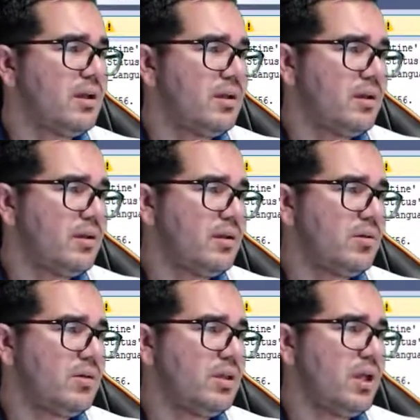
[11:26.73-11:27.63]

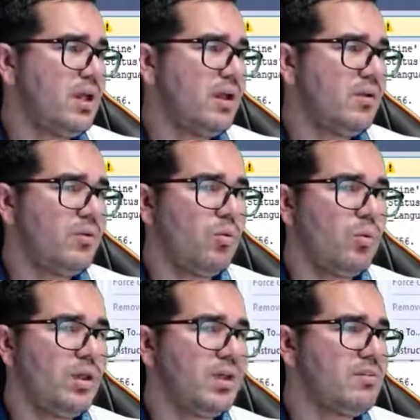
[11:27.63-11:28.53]
Okay, when I
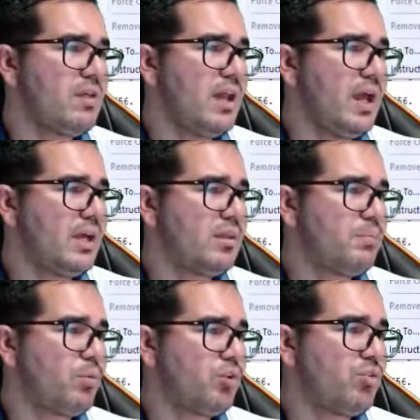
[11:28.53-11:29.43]
select
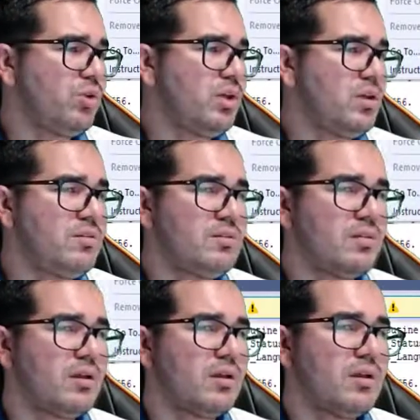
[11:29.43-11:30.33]
Portuguese,
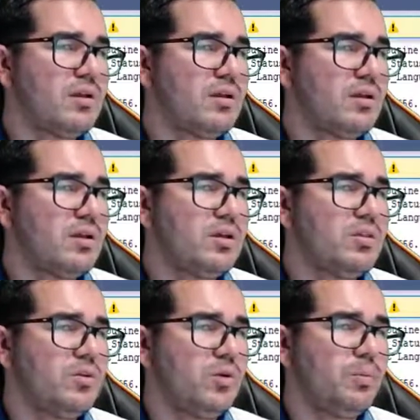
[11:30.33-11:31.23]
so
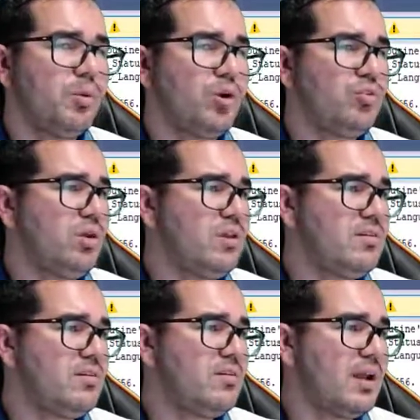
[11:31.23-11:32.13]
Portuguese is
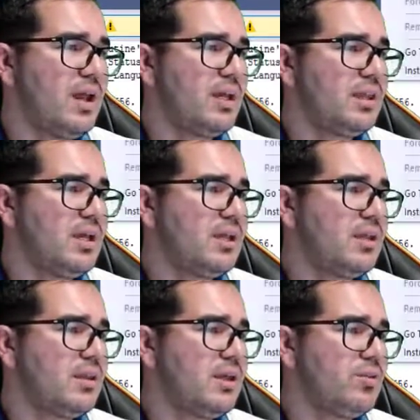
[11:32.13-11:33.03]
selected,
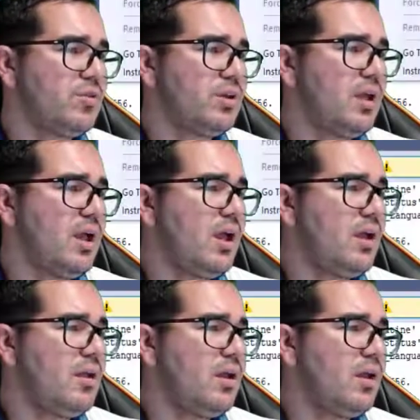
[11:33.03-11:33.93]
that's okay.
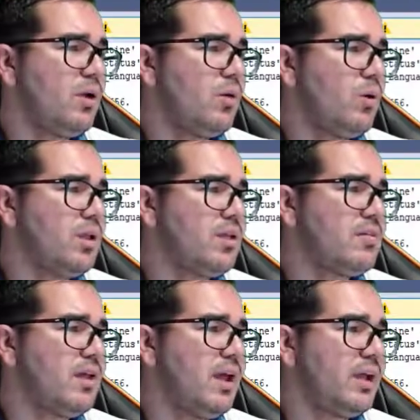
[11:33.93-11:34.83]
When I
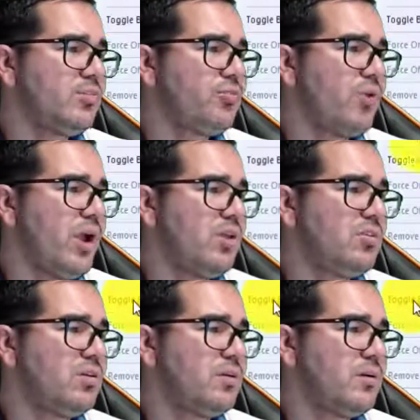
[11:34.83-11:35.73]
select French,
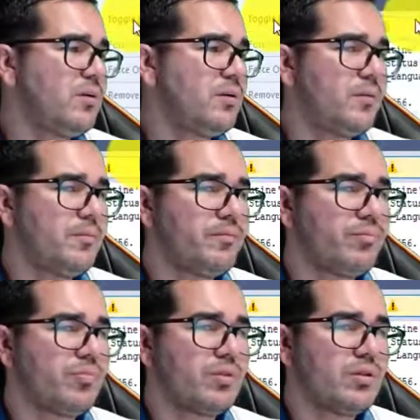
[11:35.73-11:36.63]

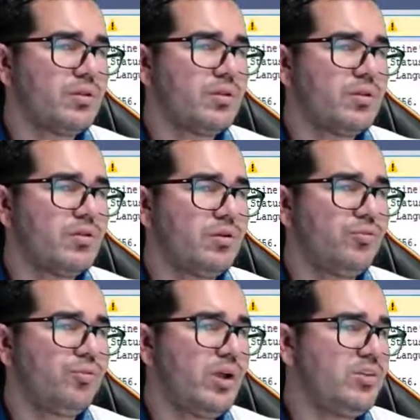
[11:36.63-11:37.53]
so
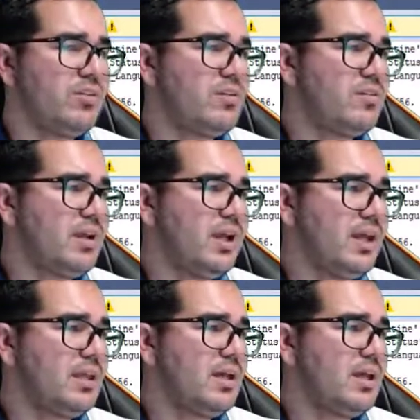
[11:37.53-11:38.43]
French is
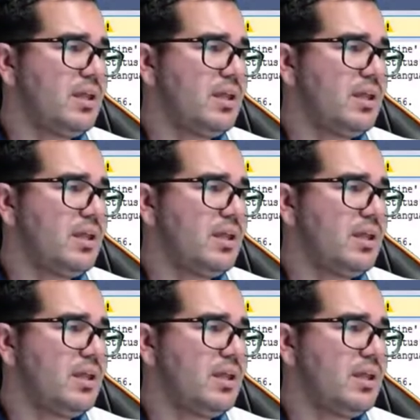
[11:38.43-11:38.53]
selected.